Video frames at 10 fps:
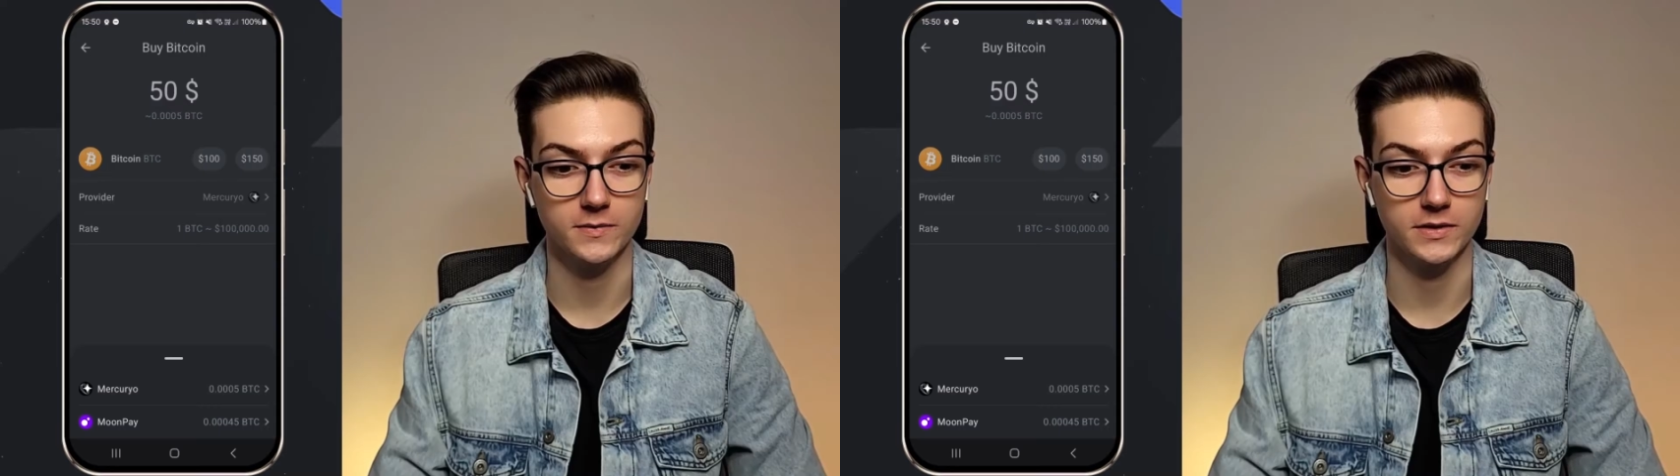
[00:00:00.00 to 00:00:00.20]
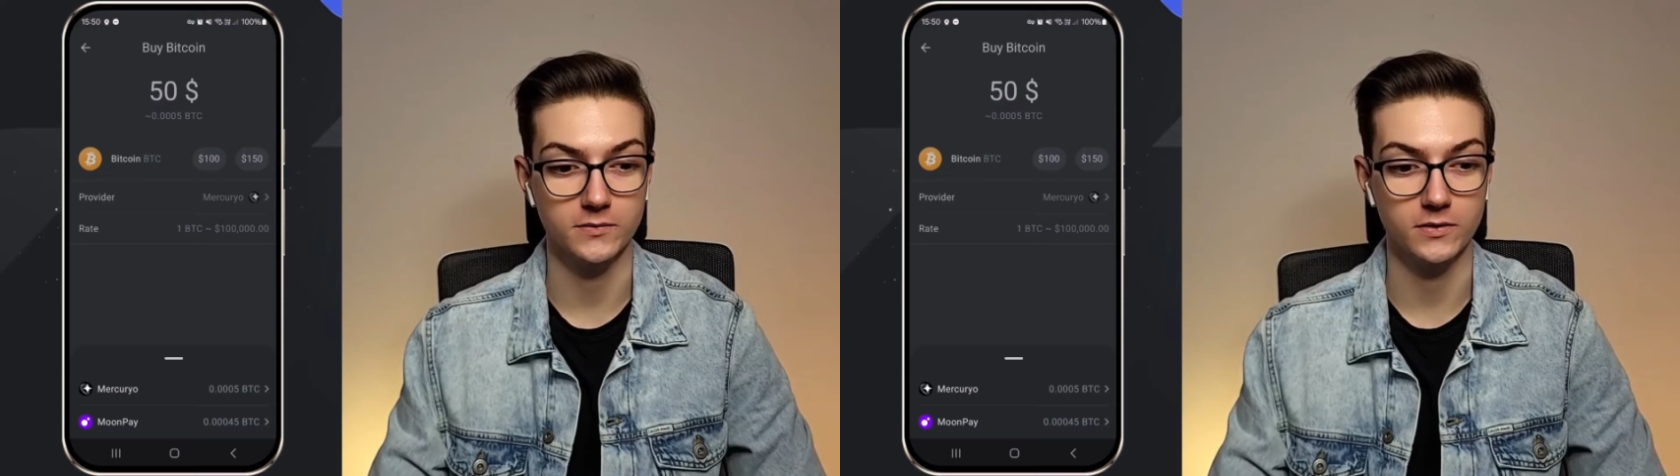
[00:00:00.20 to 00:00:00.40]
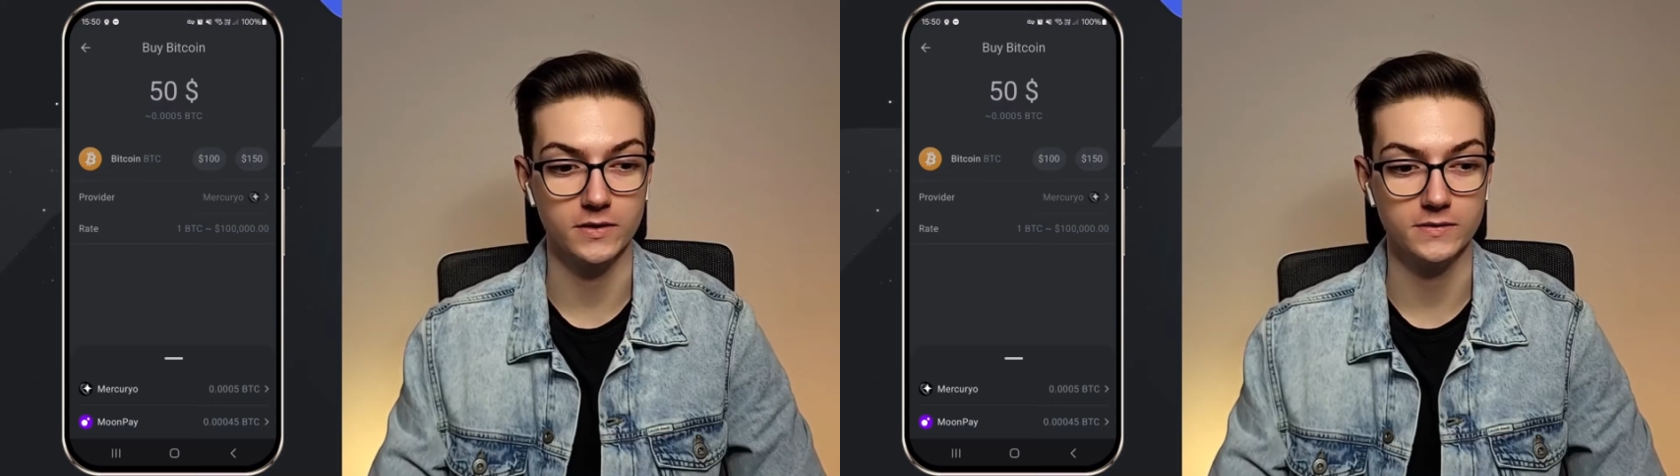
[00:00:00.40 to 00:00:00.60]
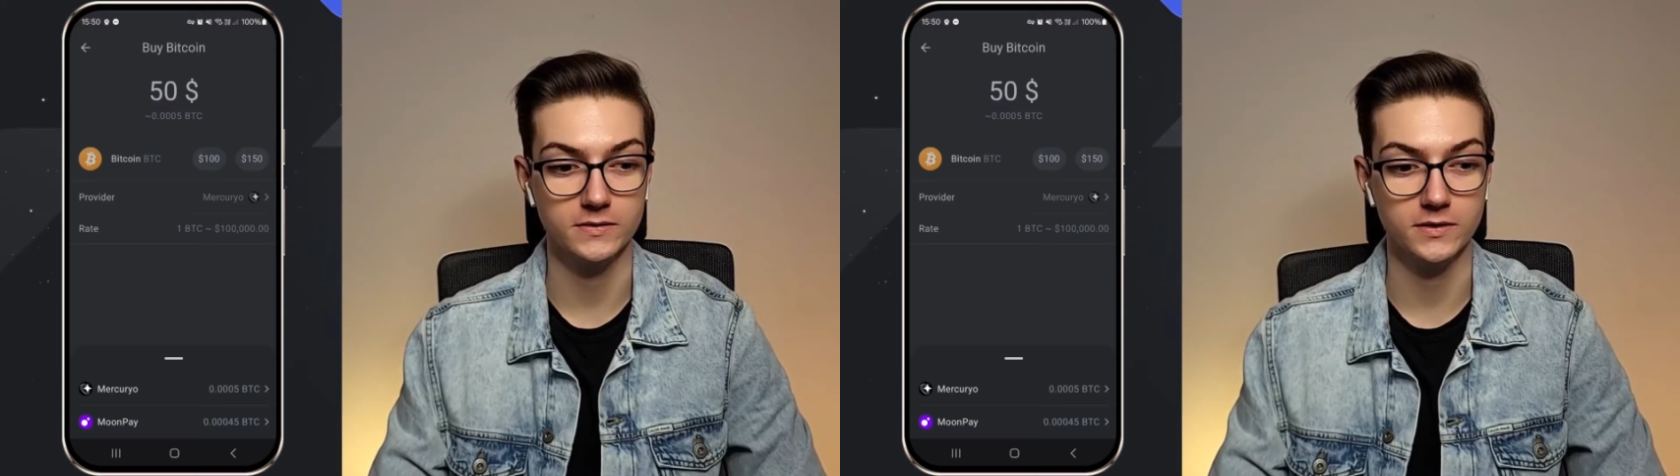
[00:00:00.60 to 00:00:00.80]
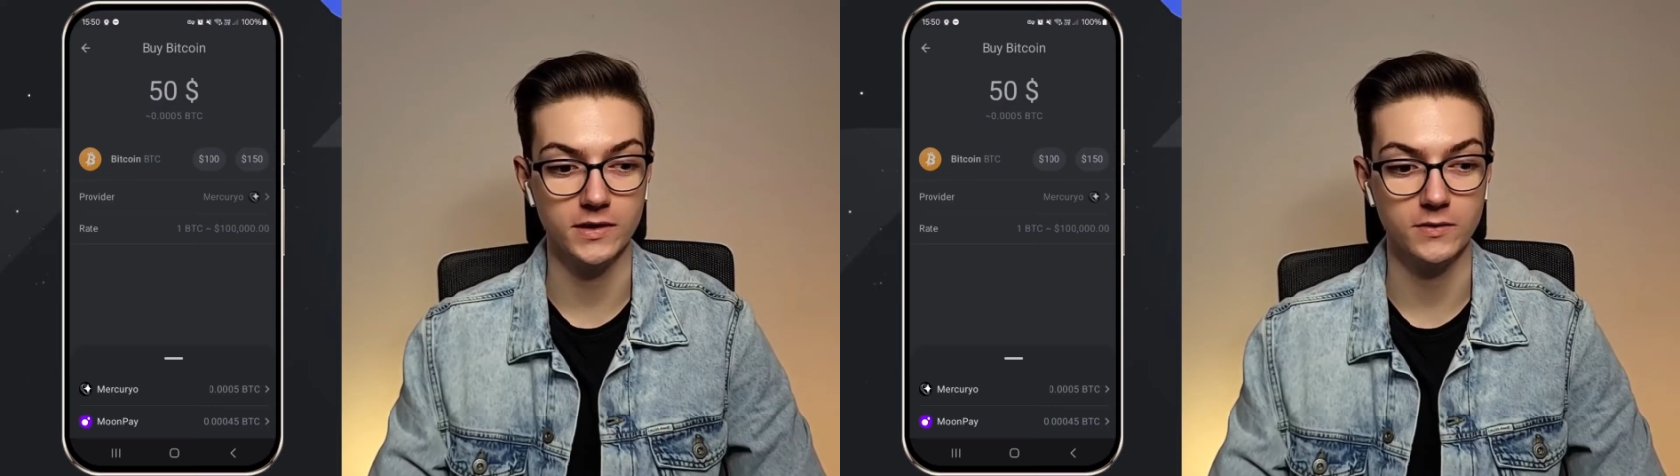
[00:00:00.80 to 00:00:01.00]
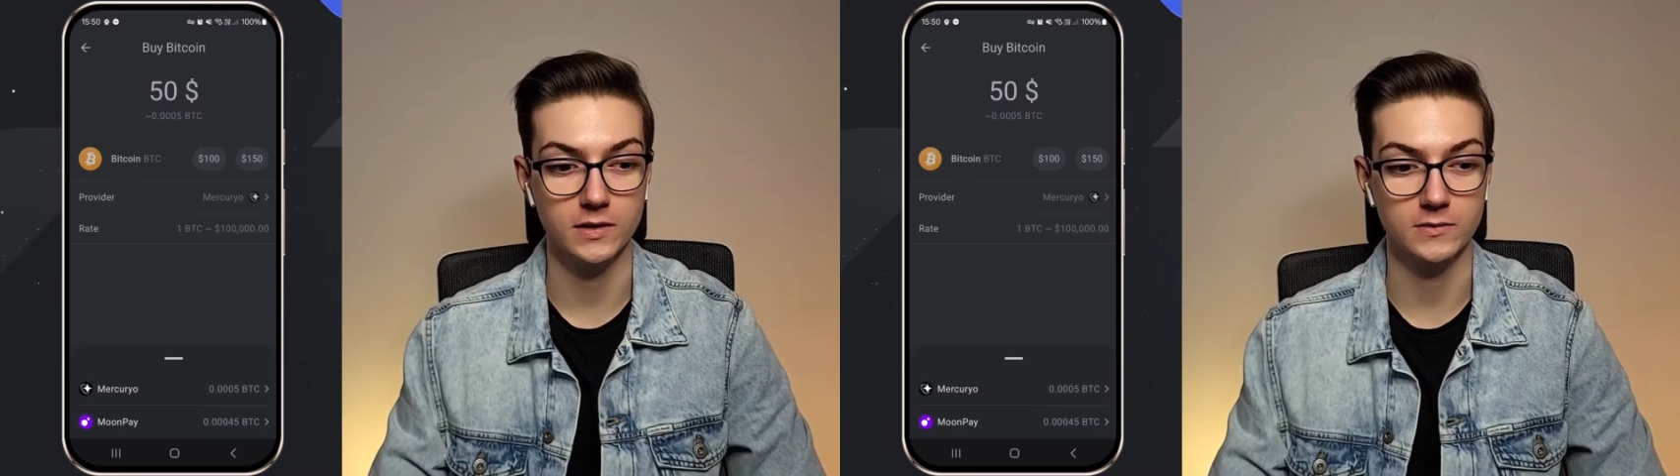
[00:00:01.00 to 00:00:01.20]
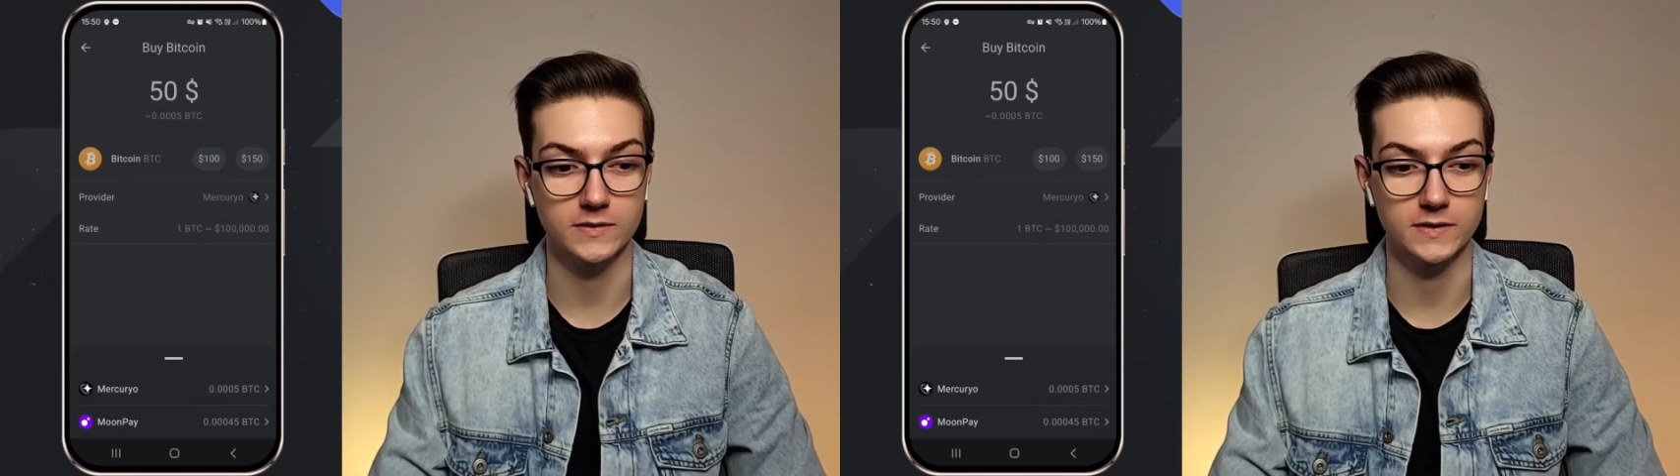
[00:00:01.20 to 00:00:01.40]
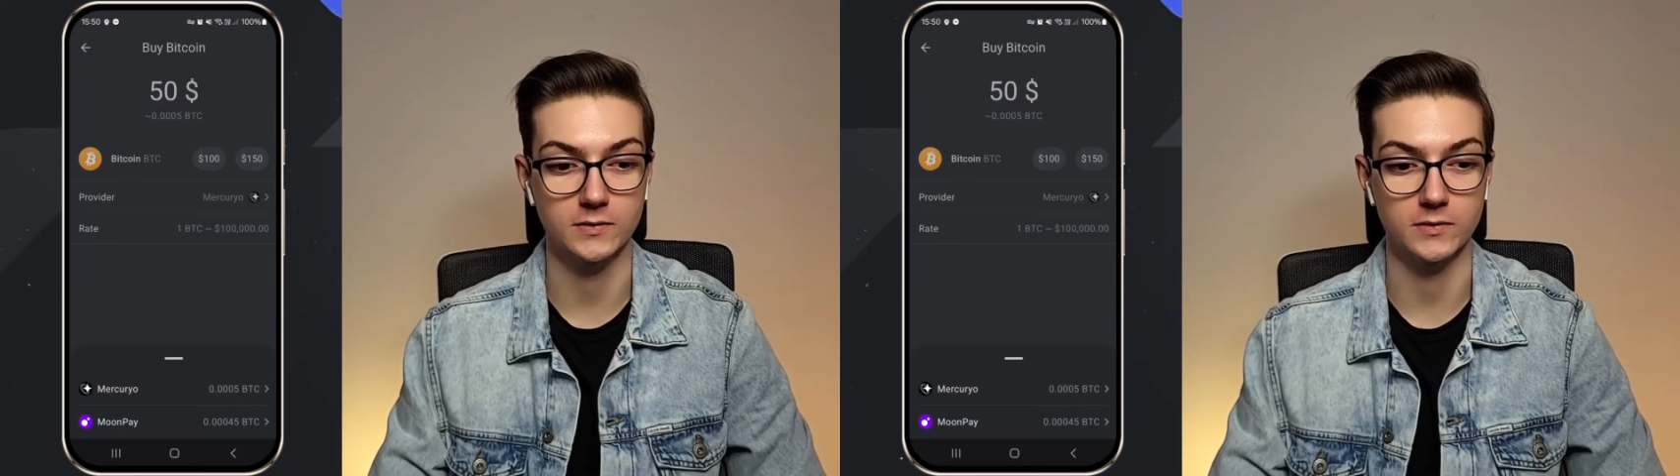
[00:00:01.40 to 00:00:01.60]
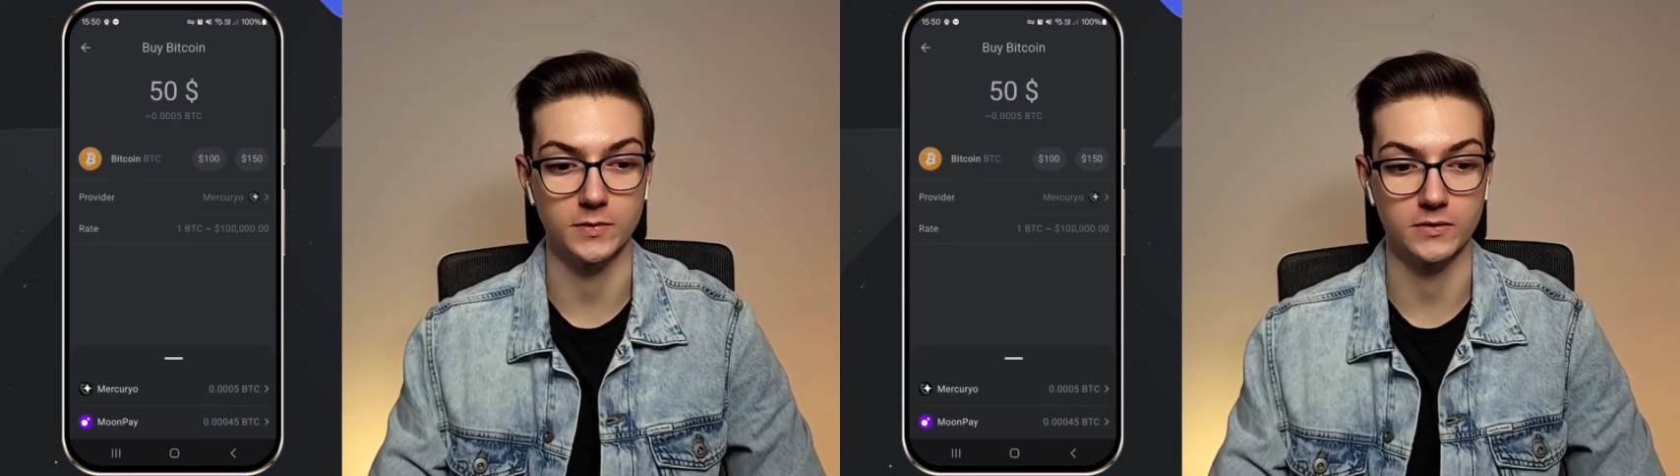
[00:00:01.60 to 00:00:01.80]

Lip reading: but for this tutorial I will stick with